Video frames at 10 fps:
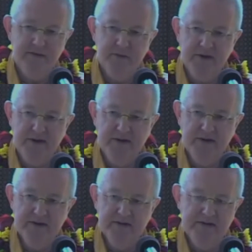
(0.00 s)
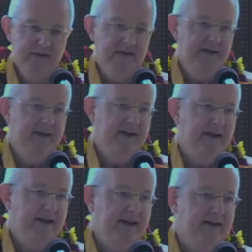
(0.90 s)
curious,
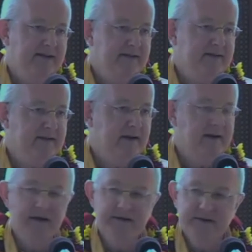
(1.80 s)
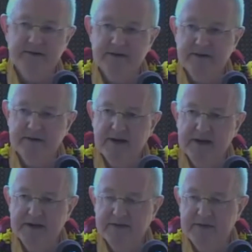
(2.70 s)
is anarthas that arise
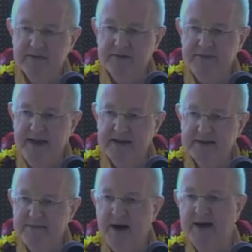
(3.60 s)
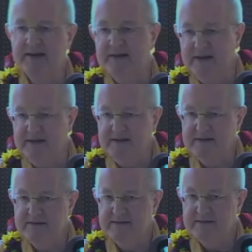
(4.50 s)
from one past piety.
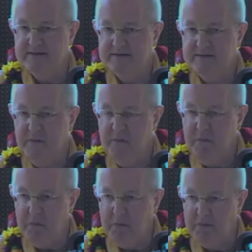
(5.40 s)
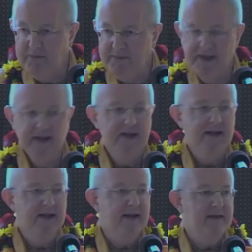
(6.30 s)

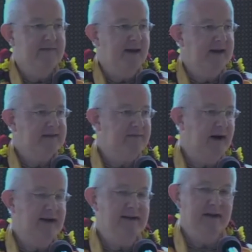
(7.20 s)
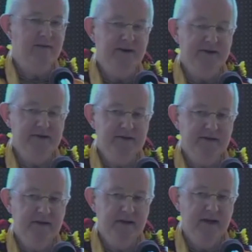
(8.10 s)
The past piety ones
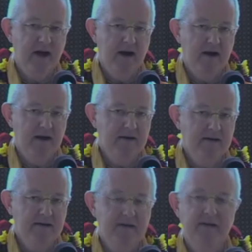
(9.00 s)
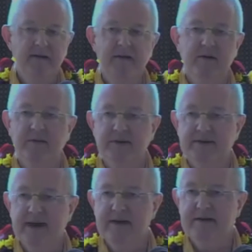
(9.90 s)
are, one
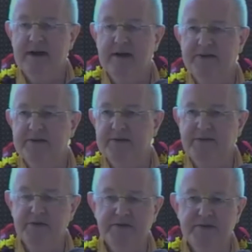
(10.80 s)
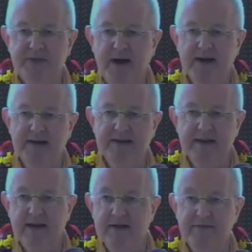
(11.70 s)
takes shelter of the fruits of piety
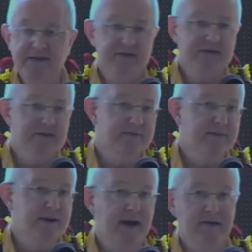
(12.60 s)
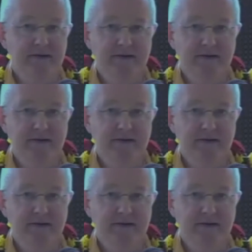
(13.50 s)
and feels proud.